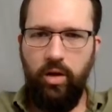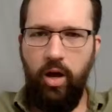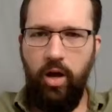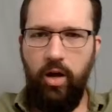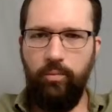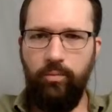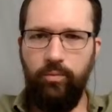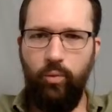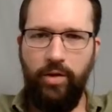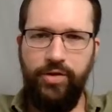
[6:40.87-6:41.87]

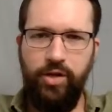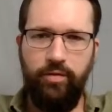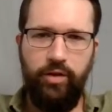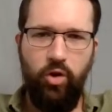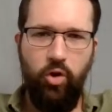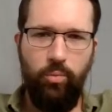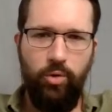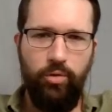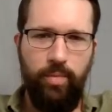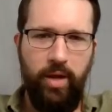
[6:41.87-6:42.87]
while serving the
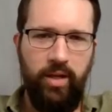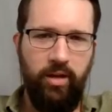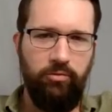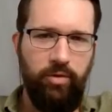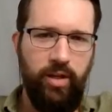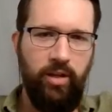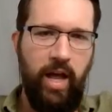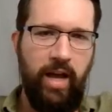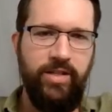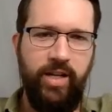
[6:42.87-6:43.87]
homeowner making a real
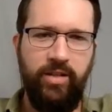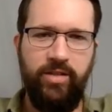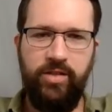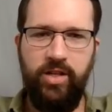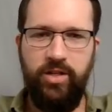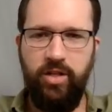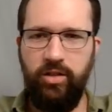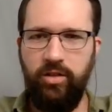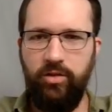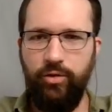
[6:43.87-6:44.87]
high stakes decision.
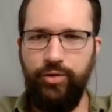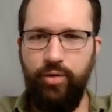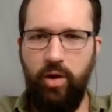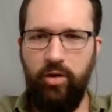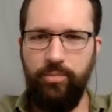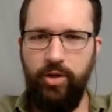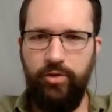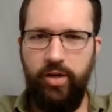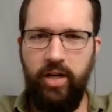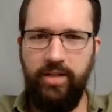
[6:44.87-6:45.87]
Those two outcomes are
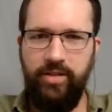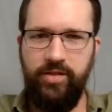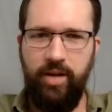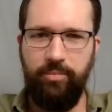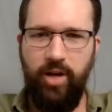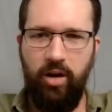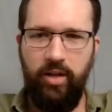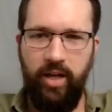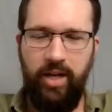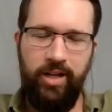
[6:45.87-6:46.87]
treated as the same
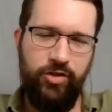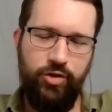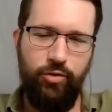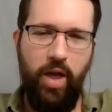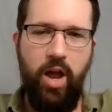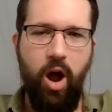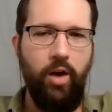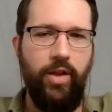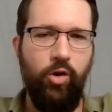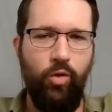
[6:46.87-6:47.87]
target. And it's true, they
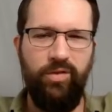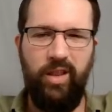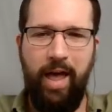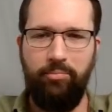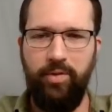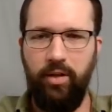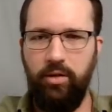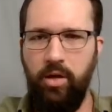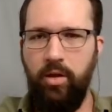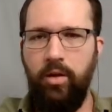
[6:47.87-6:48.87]
are. They're overlapping.
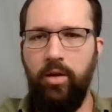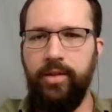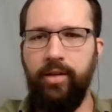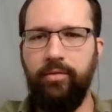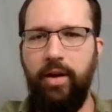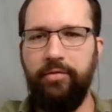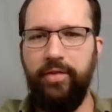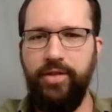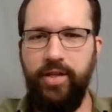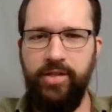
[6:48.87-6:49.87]
The
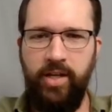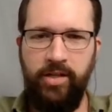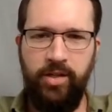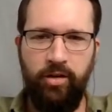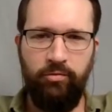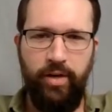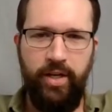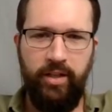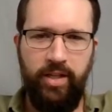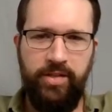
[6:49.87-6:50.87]
reference list isn't a
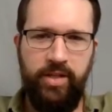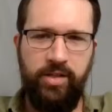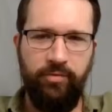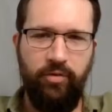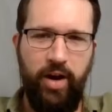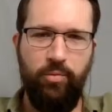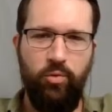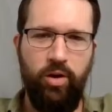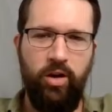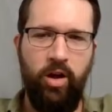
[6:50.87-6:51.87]
reading list, it's a
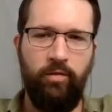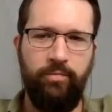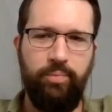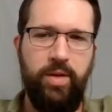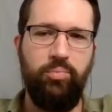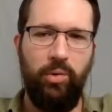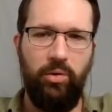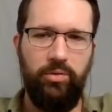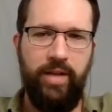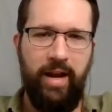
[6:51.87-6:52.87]
framework of
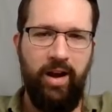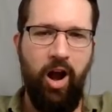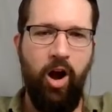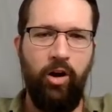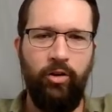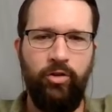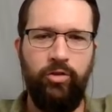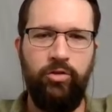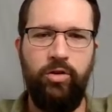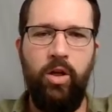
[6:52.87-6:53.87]
people that are
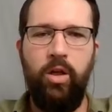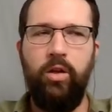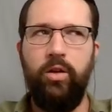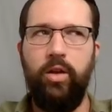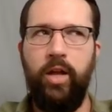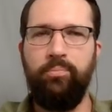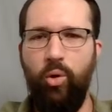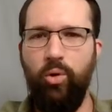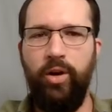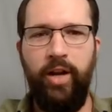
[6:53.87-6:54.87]

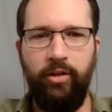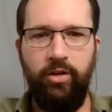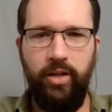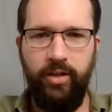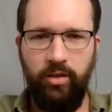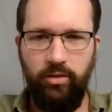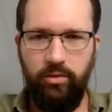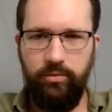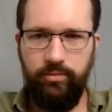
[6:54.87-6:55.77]
important and critical.